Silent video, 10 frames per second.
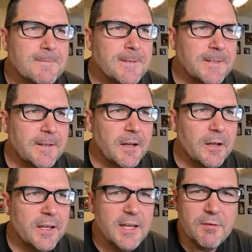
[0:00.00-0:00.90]
and
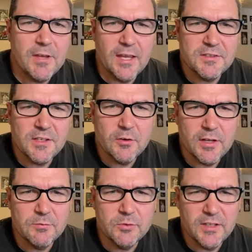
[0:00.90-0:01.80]
he'd have guests. I know he
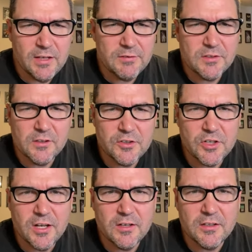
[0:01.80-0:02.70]
had. Did he have Stuttering
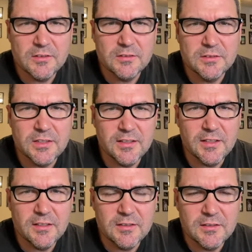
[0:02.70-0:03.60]
John on? I think.